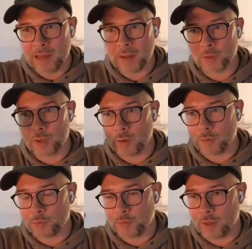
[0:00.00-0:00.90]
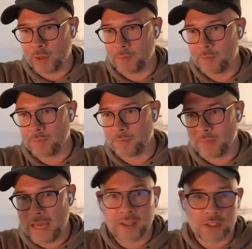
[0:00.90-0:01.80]
amount of
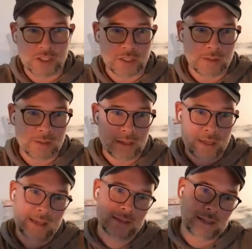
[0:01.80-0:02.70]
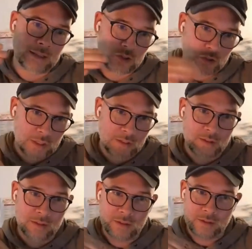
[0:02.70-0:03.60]
um, energy as I
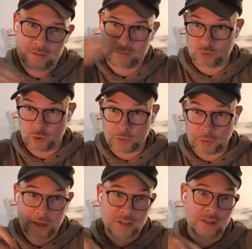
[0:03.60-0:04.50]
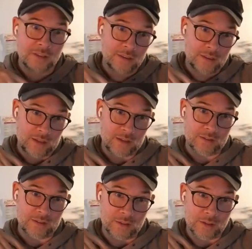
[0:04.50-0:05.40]
treat the grow your agency thing.
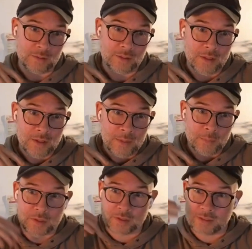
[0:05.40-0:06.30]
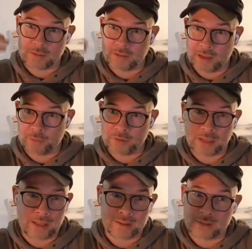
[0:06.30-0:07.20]
You know, because I, I
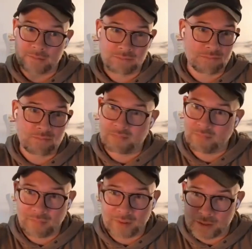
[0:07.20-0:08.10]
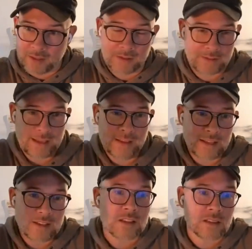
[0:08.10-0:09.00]
feel like there,
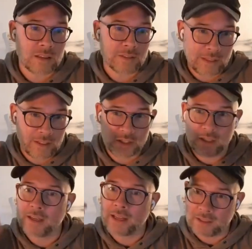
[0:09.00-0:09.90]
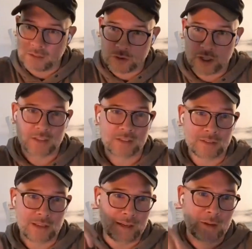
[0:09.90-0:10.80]
there's not enough energy and I need to change
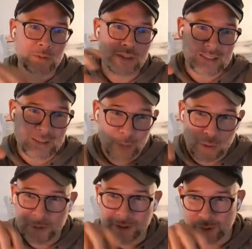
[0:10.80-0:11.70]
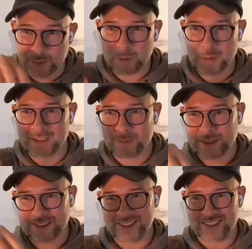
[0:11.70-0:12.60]
this. I know this is probably not what we
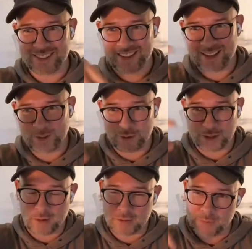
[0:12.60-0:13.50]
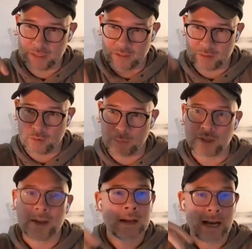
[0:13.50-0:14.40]
expect in this kind of accountability call,
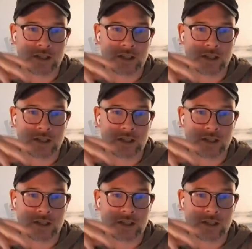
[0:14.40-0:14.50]
but